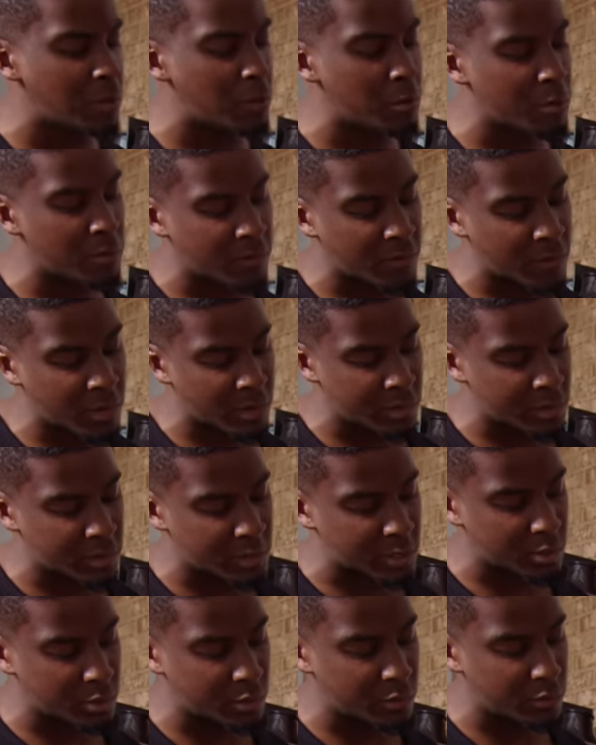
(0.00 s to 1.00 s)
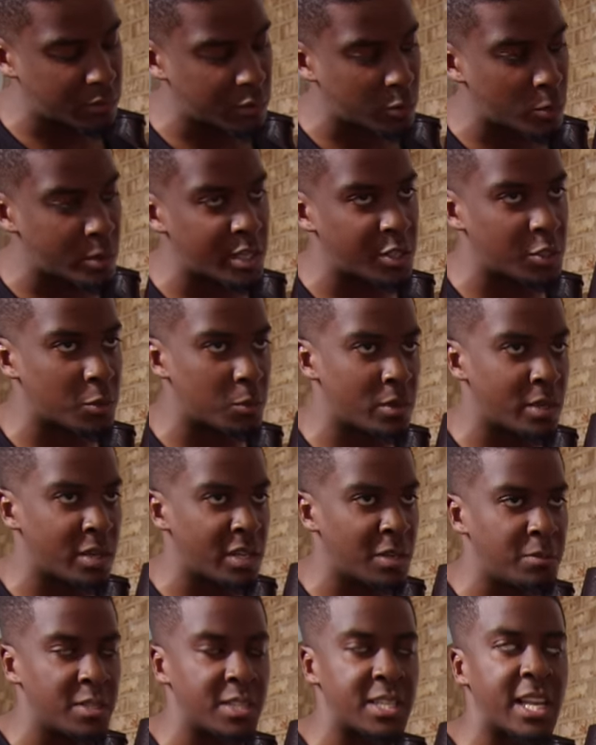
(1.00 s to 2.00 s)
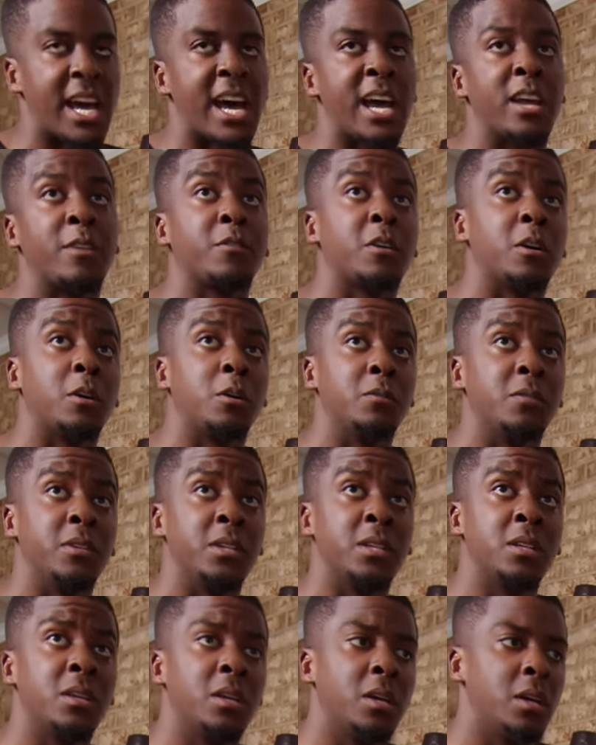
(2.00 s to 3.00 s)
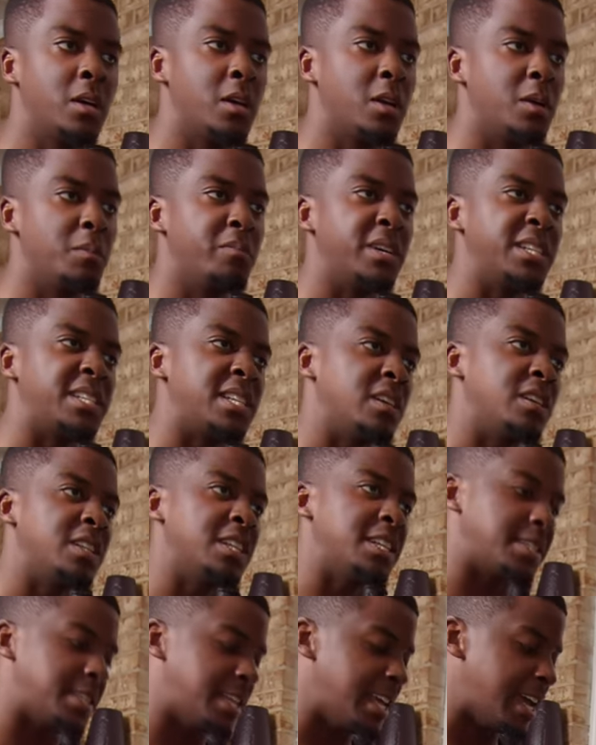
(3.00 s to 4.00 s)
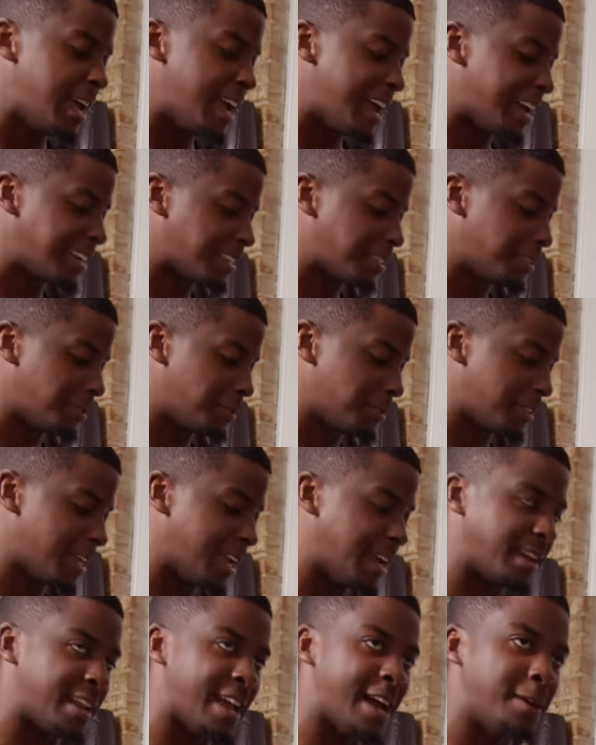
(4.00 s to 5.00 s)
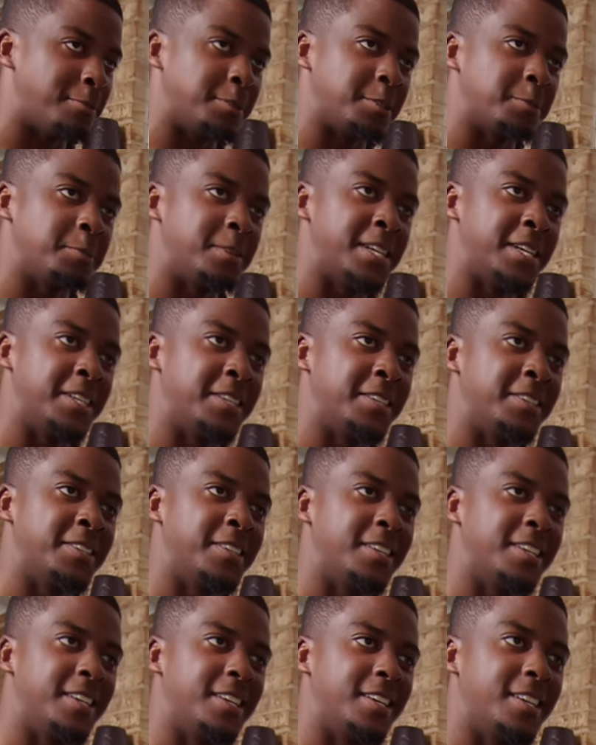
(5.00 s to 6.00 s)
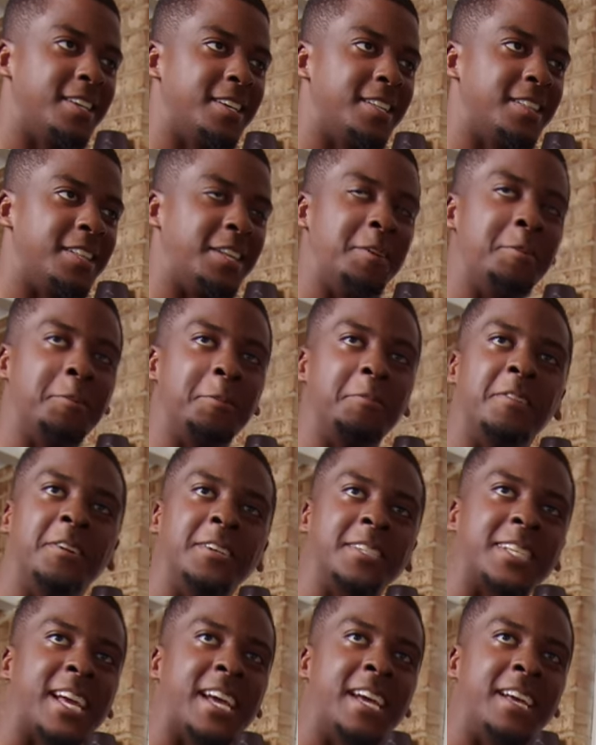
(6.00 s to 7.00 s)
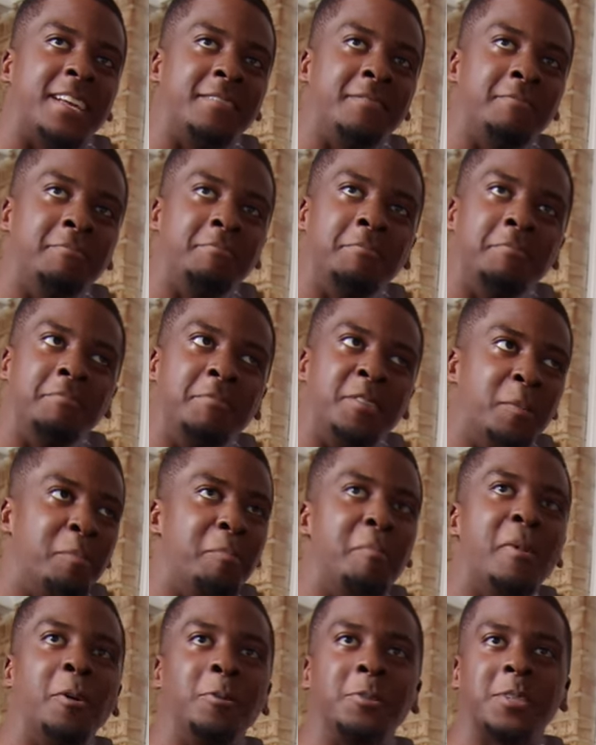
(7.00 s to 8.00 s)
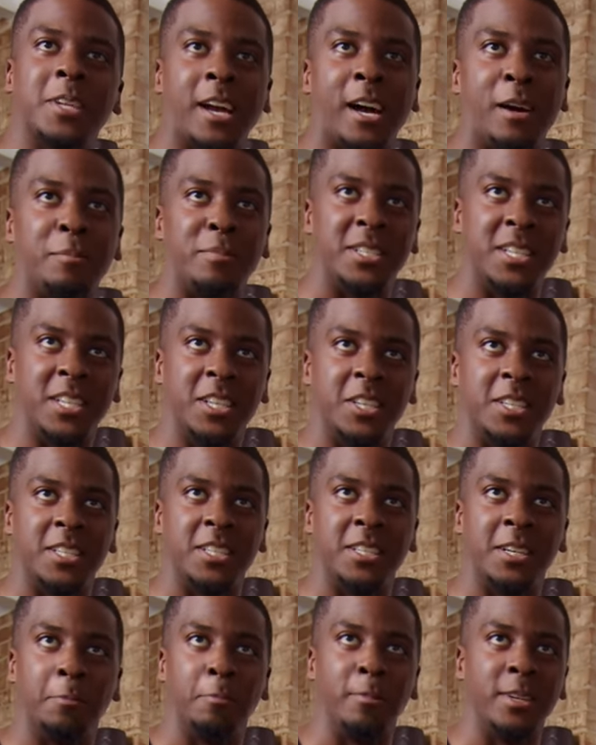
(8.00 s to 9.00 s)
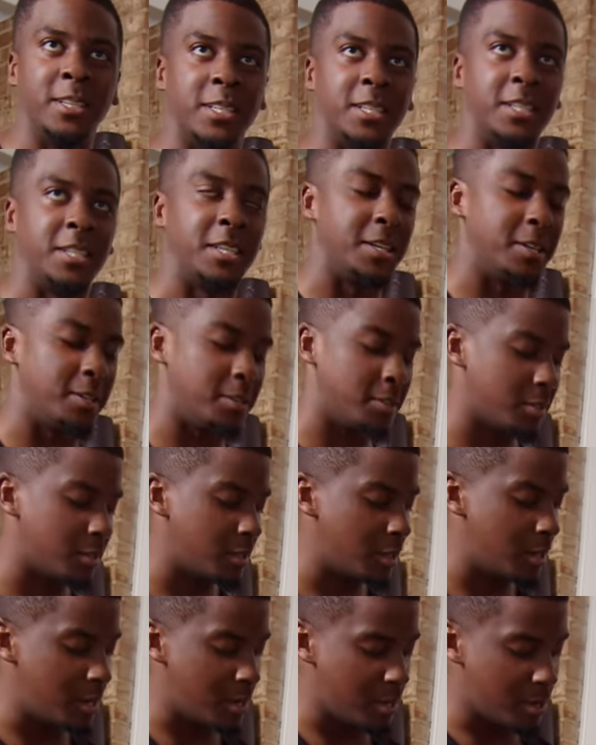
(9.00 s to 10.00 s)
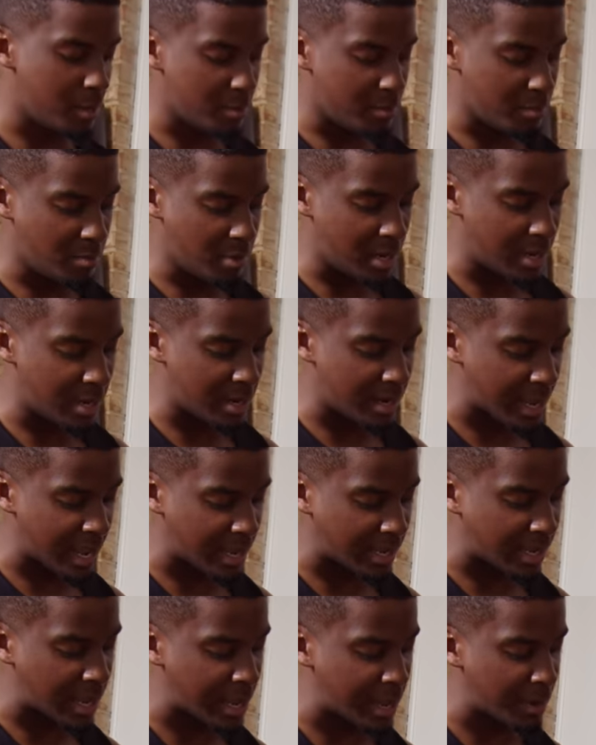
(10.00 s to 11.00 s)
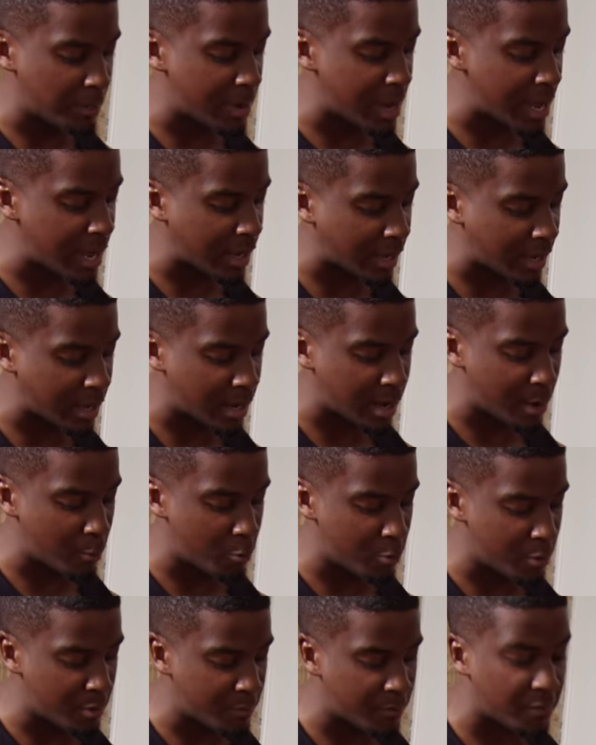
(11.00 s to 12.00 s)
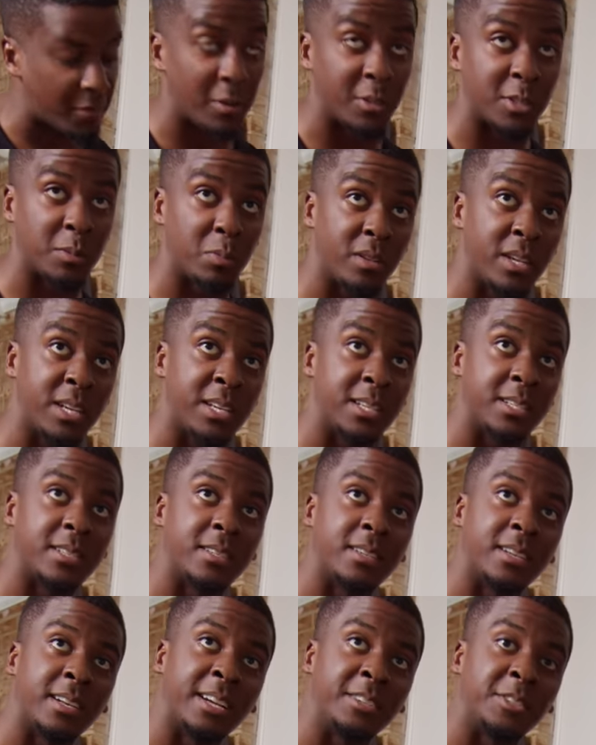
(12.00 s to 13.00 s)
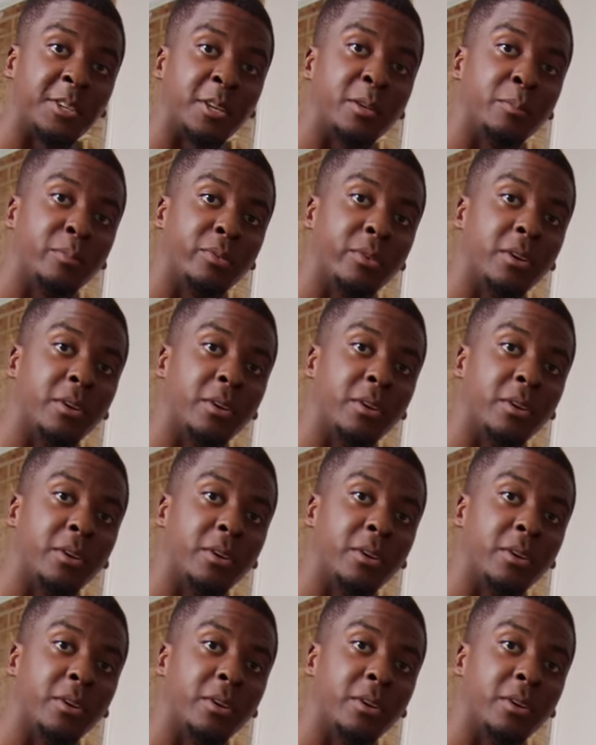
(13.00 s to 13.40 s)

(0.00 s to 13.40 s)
Universe of 2020 was the height of COVID. But till this day, I still think that was when the universe had the most competition in recent years. But I came back and I won first place and I turned